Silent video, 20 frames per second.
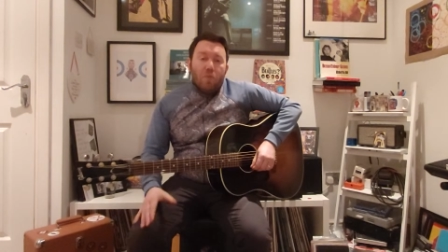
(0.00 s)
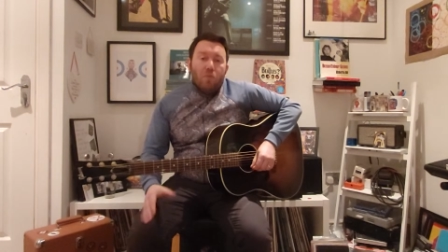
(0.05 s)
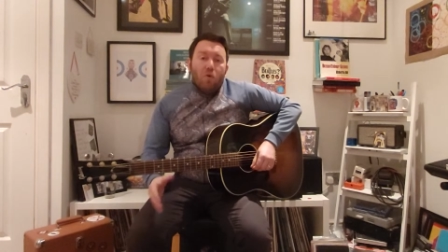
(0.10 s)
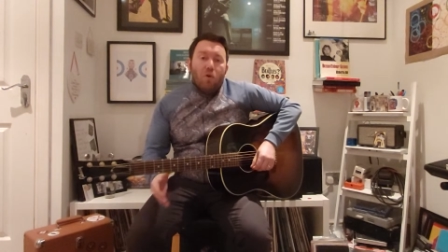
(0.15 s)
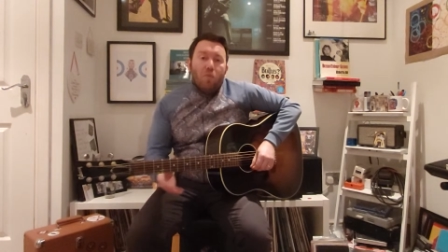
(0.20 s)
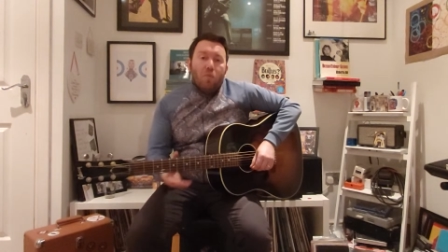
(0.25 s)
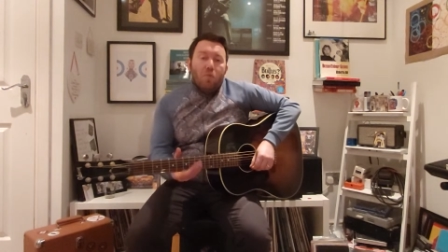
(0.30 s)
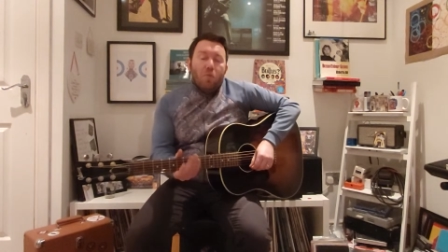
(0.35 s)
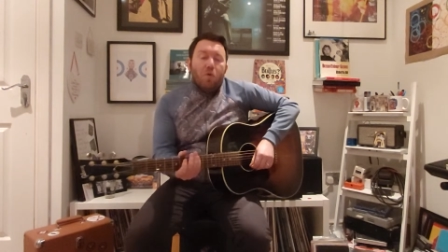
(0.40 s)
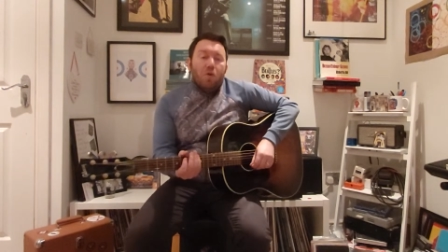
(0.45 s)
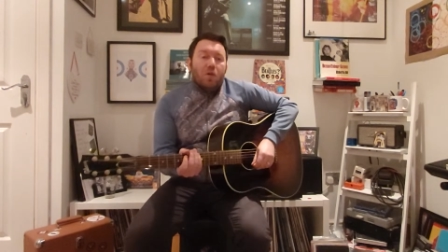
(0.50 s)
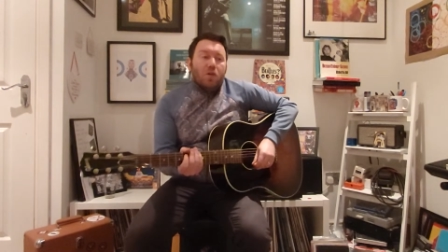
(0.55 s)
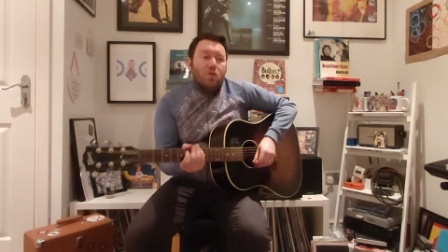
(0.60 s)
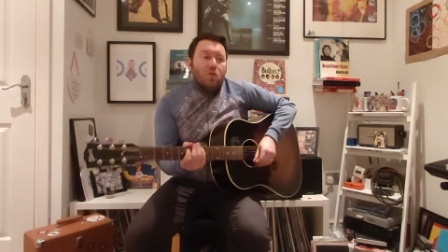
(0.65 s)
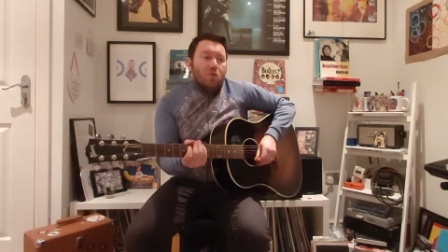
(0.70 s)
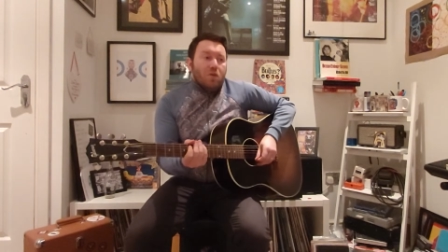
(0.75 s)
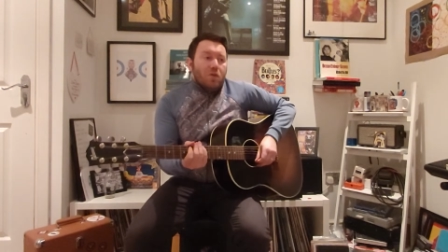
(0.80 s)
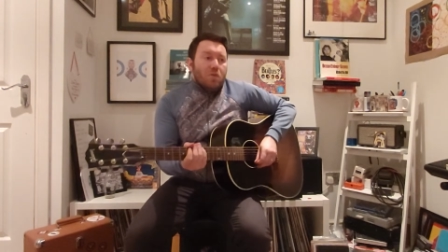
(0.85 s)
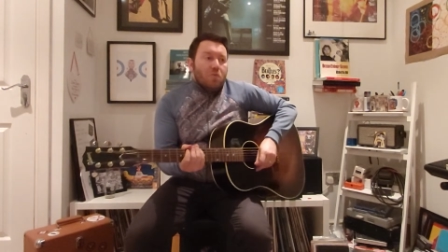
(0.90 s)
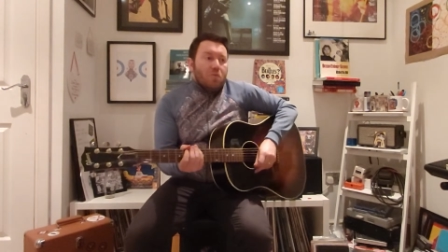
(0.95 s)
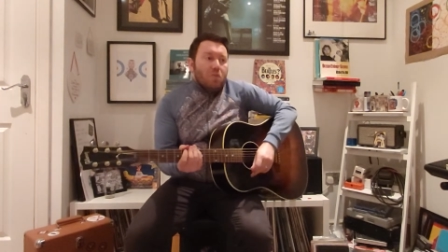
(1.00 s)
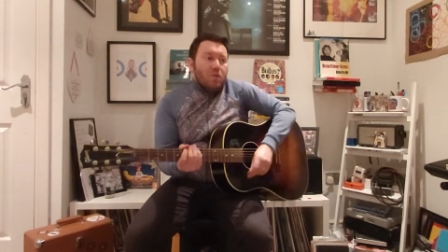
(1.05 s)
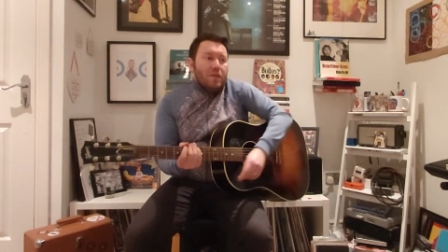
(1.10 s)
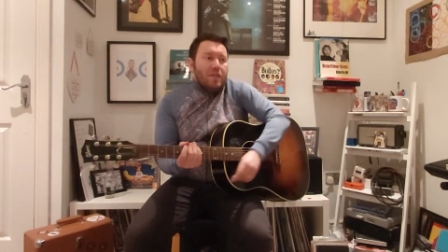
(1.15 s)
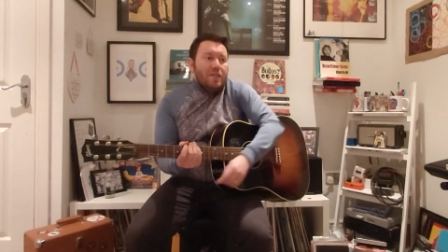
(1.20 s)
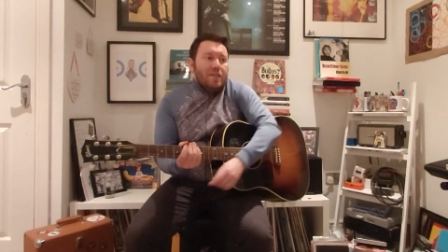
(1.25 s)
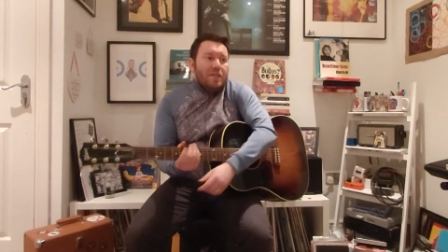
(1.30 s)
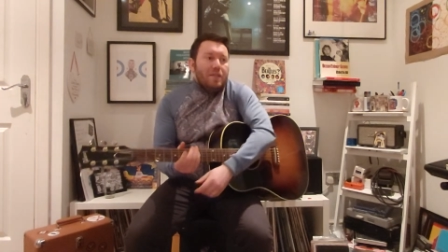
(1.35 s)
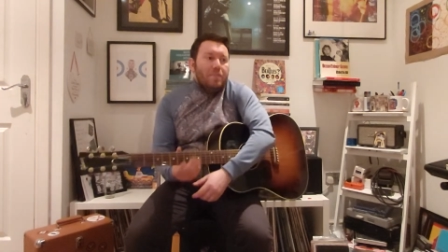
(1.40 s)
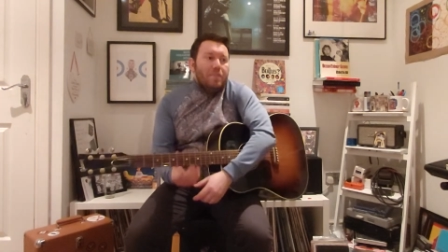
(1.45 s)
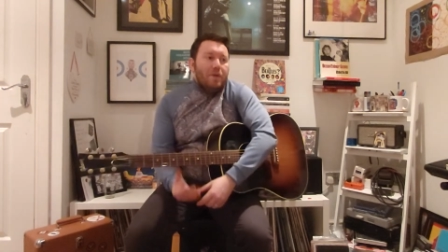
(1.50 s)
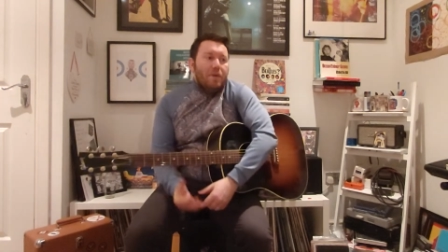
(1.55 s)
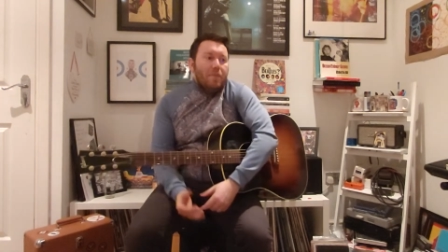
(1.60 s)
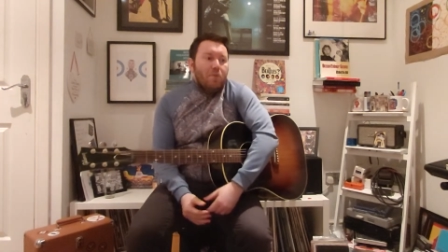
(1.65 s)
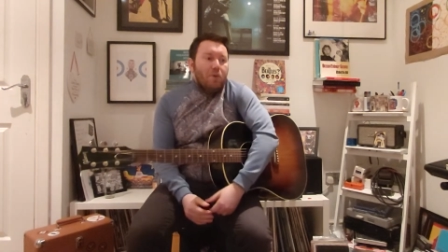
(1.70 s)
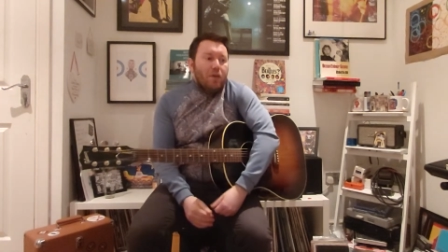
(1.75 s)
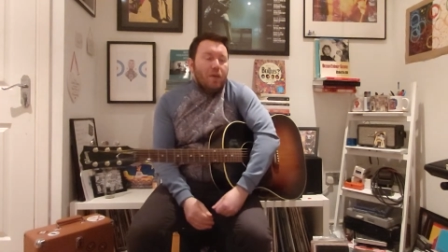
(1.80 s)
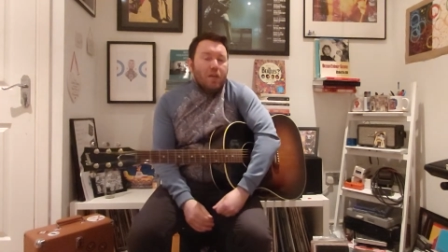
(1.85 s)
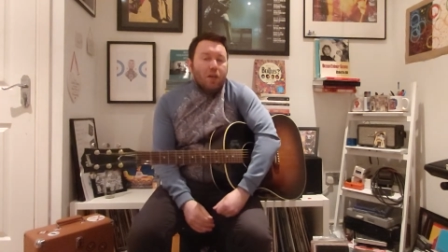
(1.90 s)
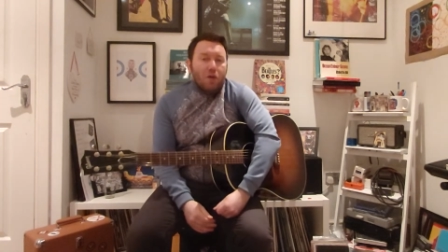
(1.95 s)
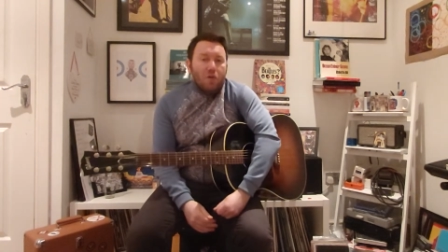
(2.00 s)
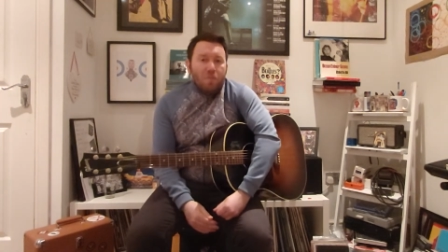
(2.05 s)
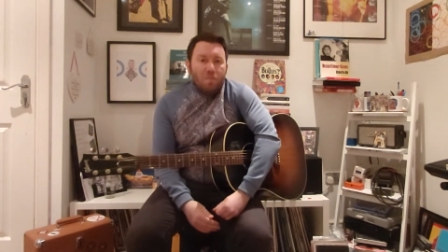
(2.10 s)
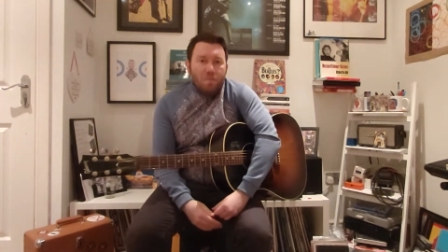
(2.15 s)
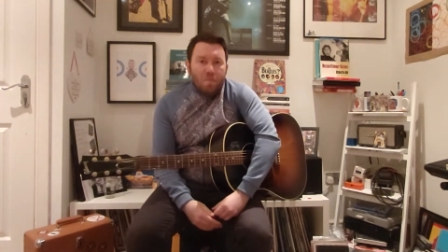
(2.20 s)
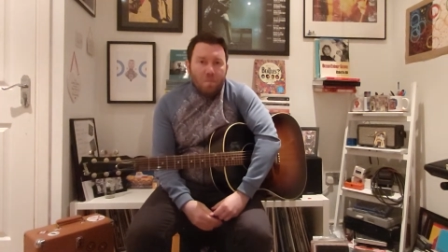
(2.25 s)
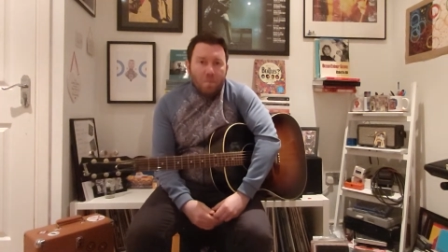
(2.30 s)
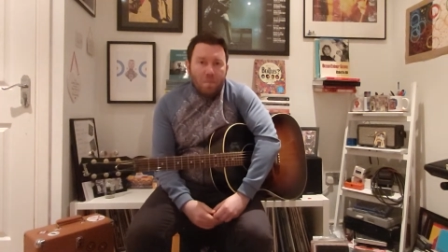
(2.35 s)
what we want to do is we need to be able to count,